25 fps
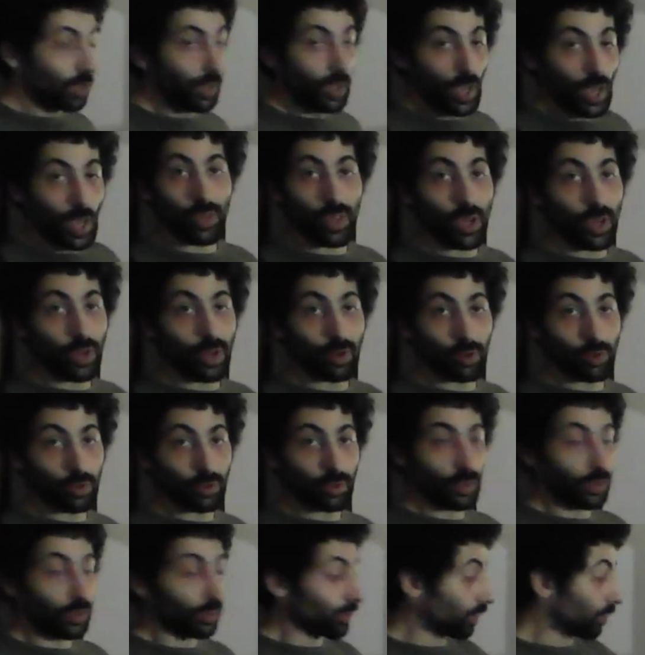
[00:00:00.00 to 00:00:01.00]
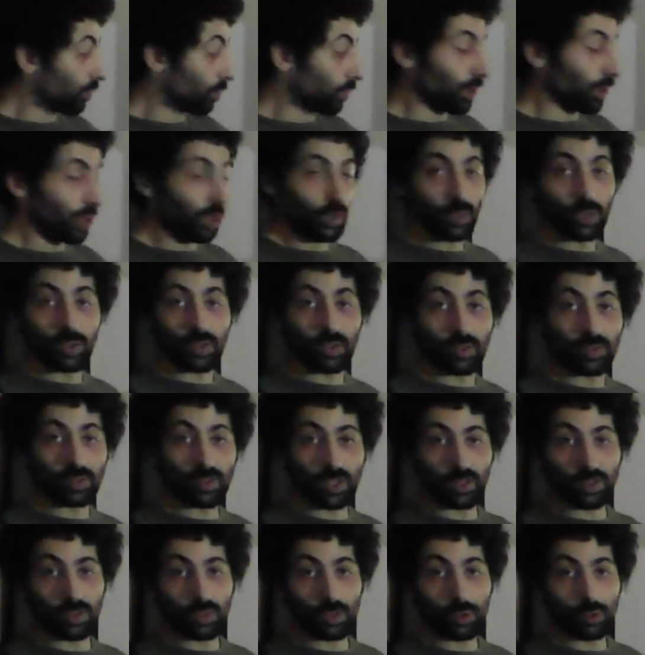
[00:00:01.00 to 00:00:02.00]
But anger does not belong in this
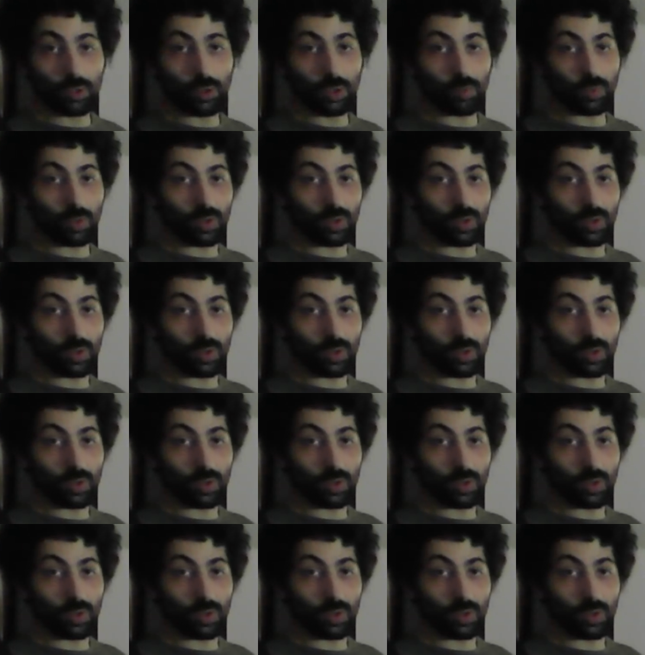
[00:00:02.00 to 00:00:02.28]
category